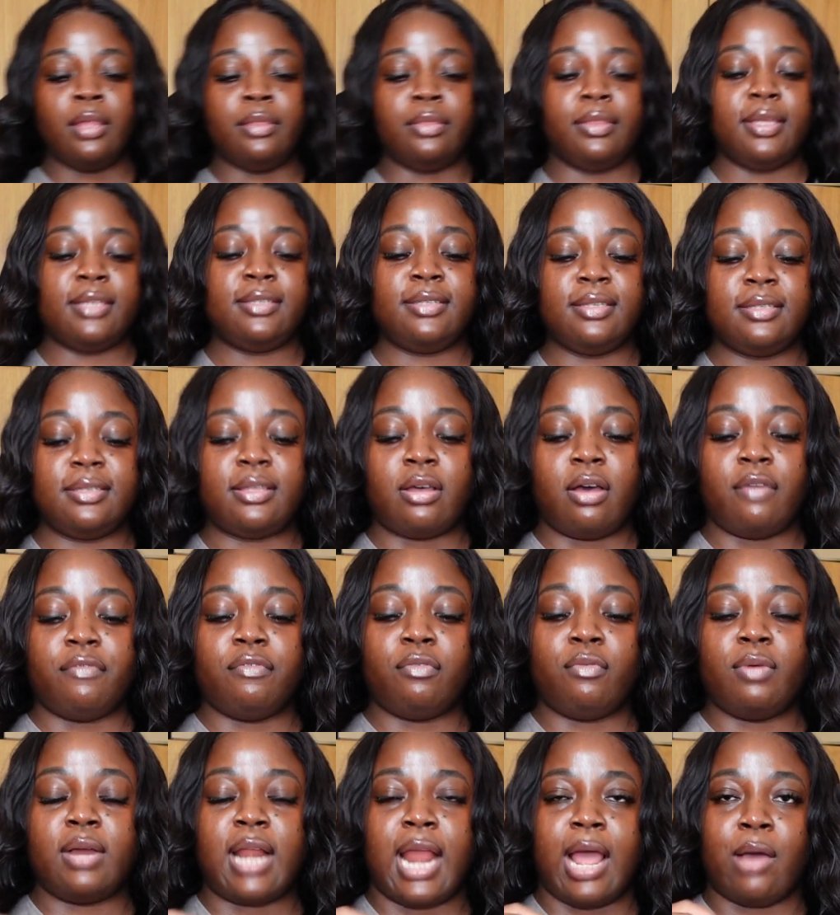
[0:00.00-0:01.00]
This is the other
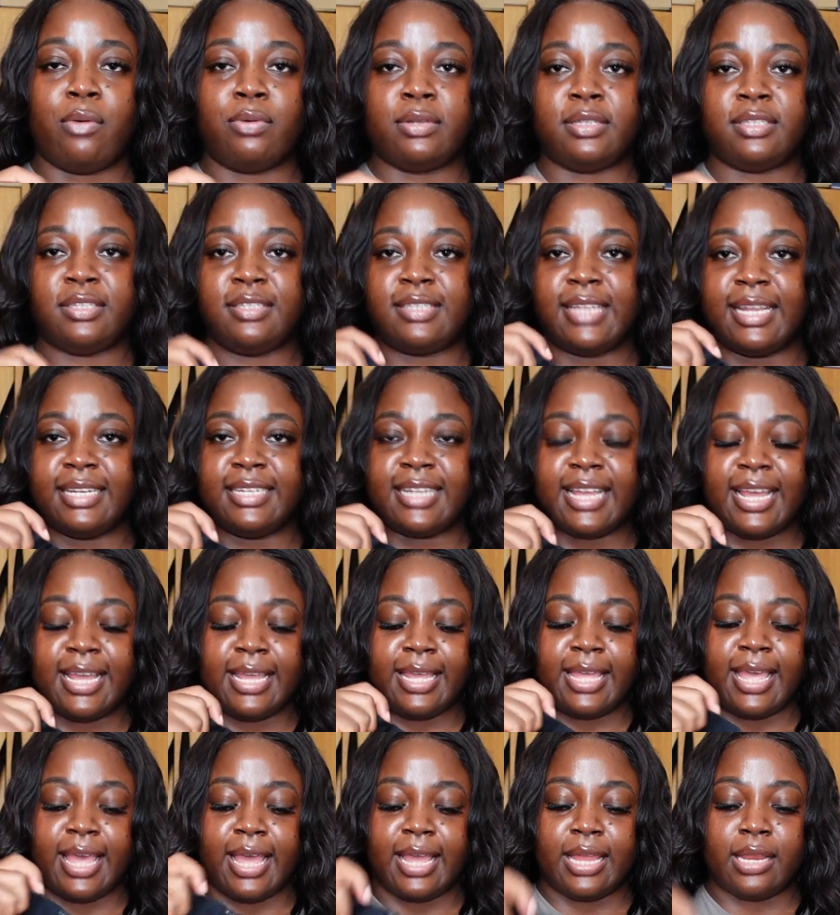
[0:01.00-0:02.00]
one I was sent
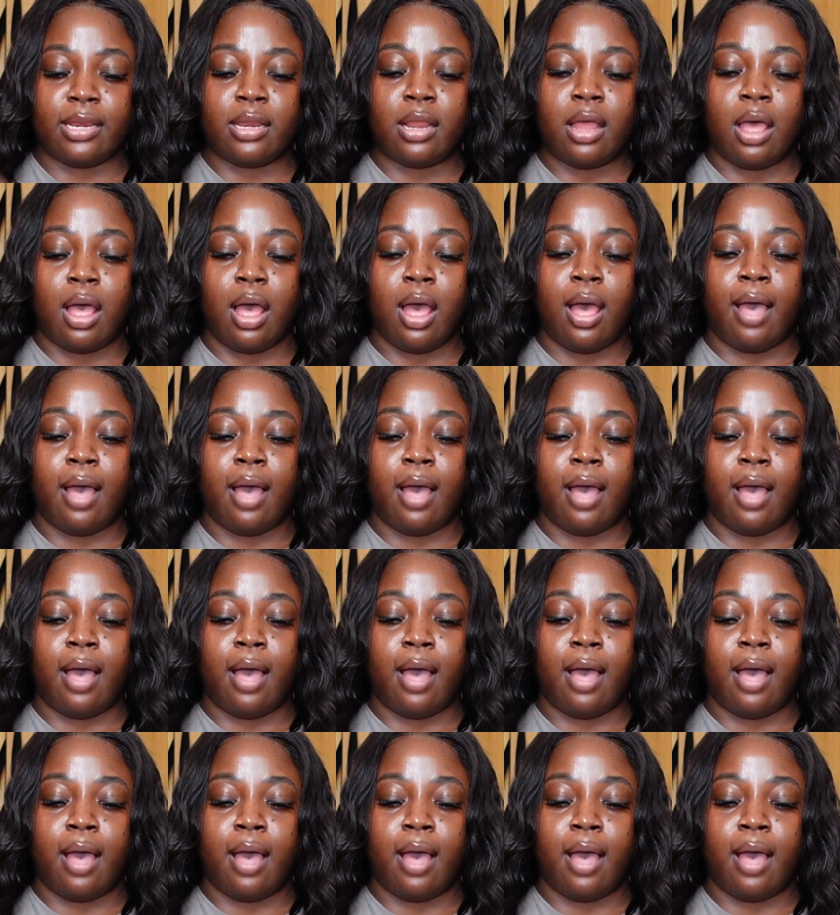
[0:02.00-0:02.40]
again.